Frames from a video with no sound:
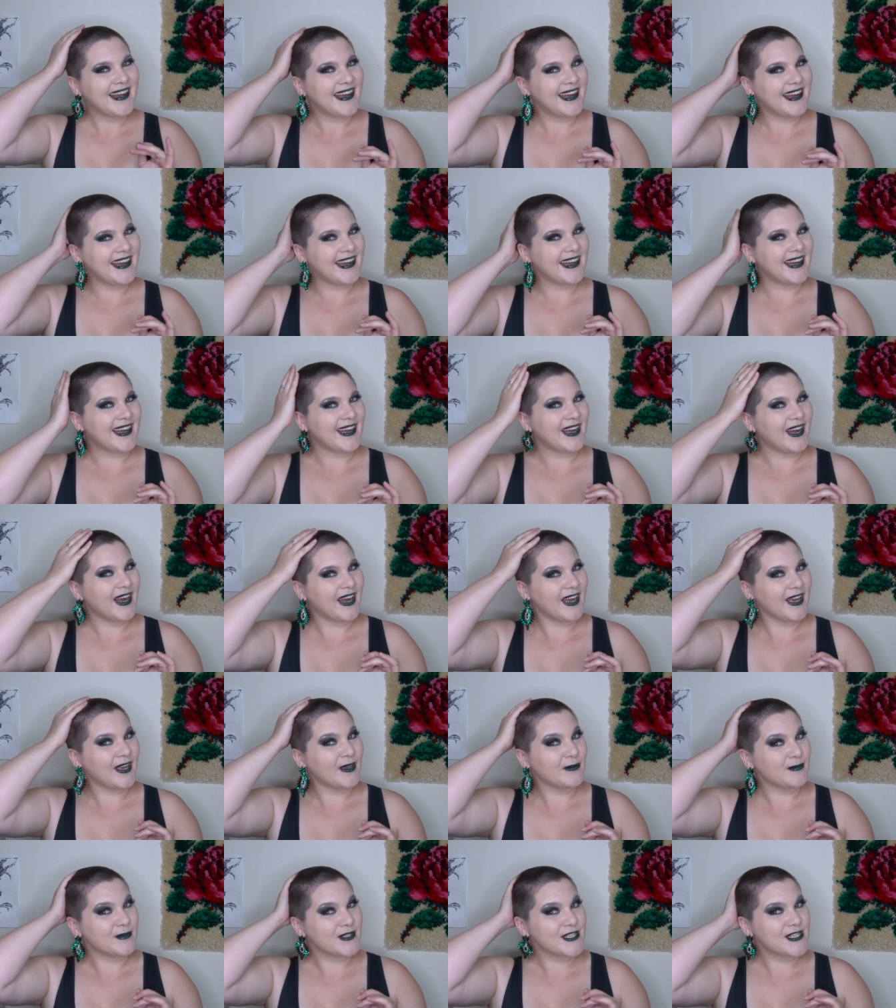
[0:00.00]

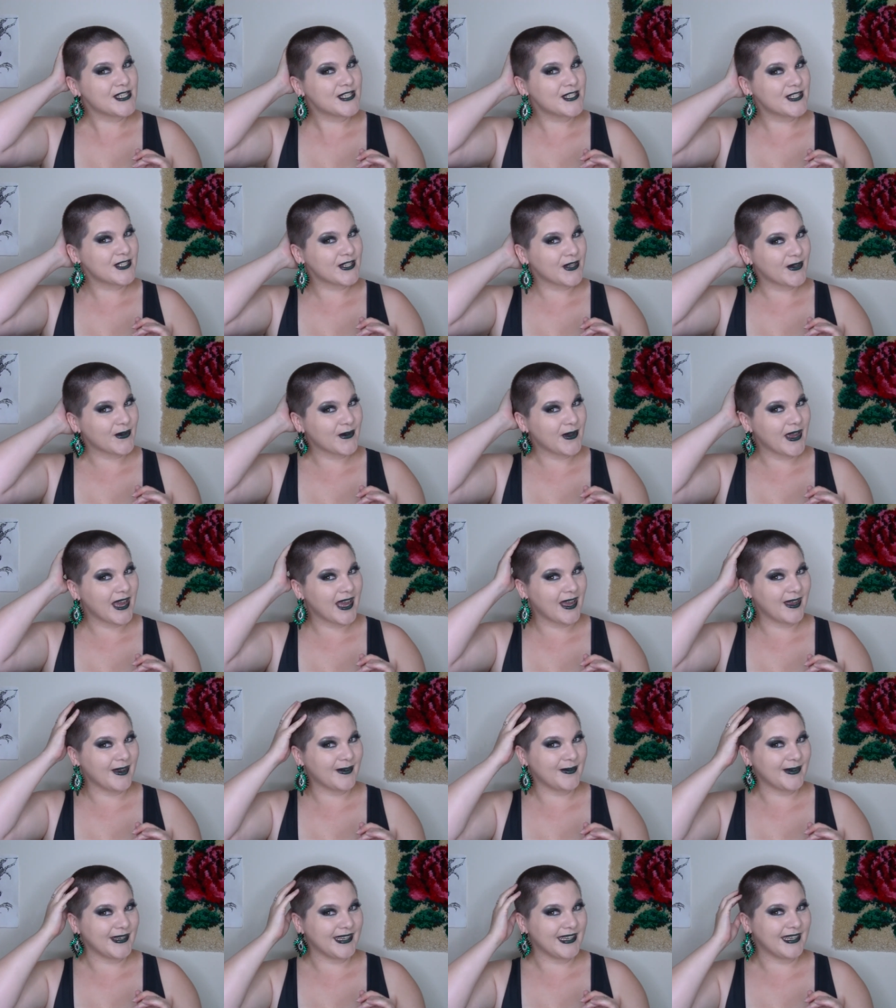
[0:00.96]
I'm so
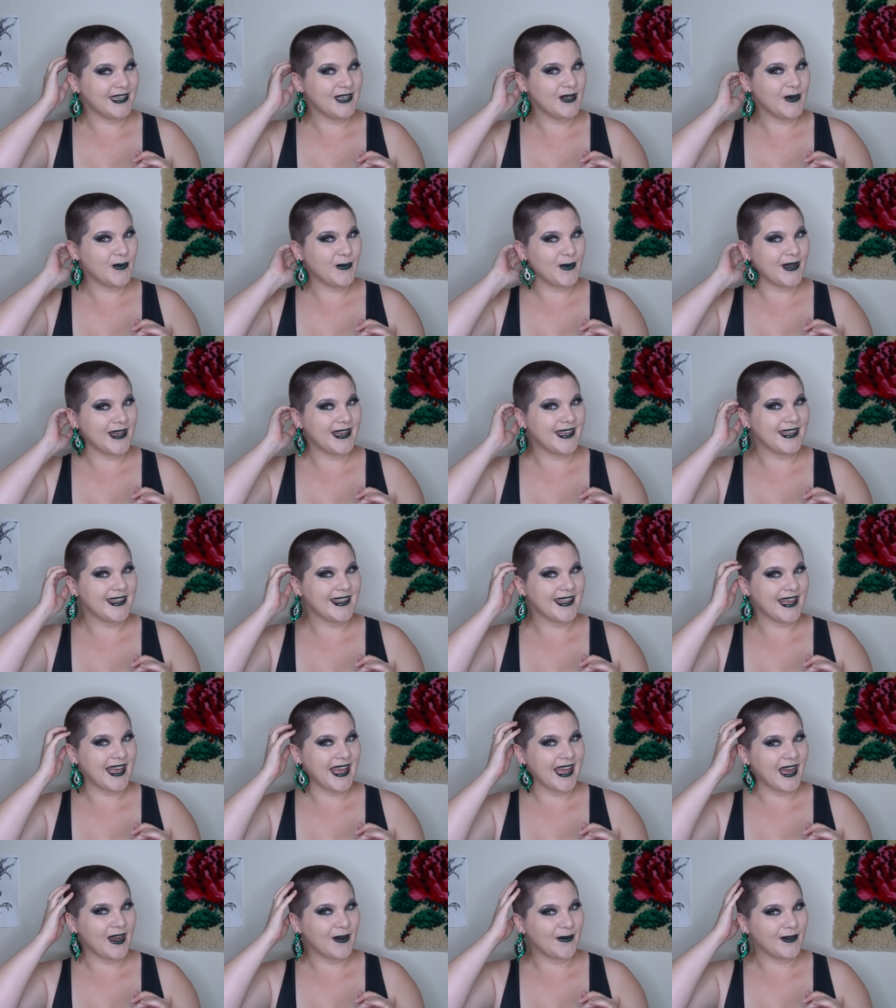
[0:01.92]
happy with
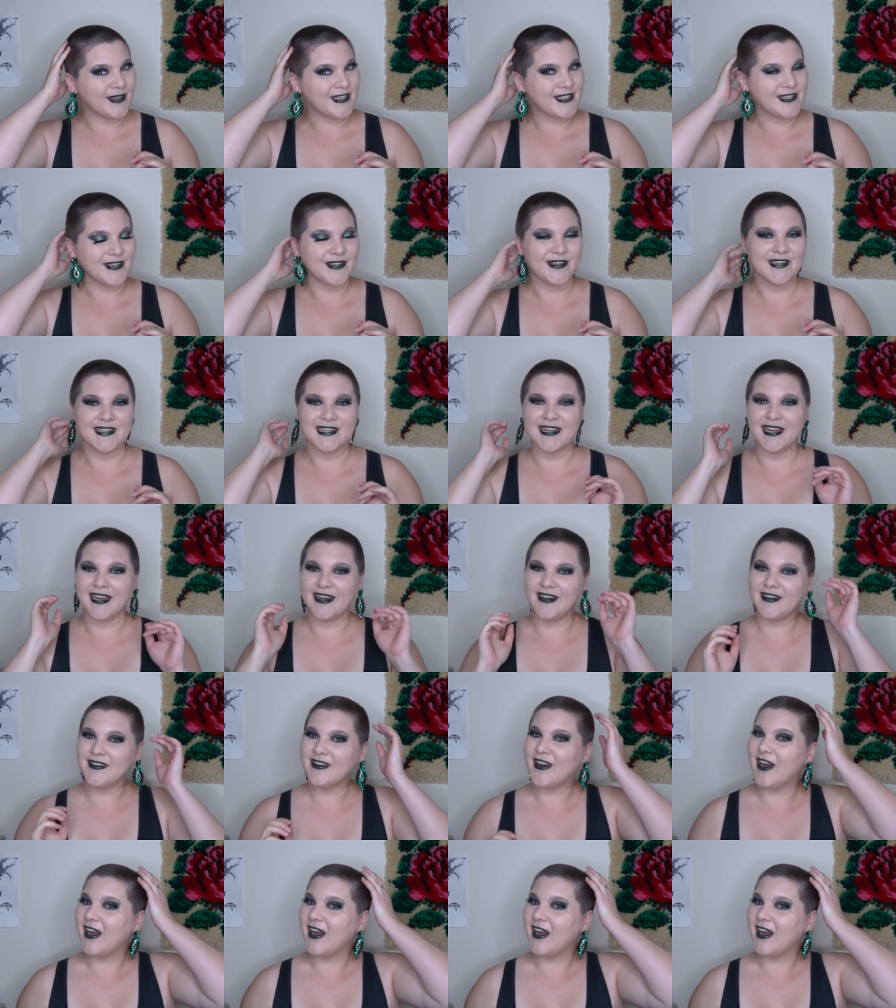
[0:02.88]
how it turned out.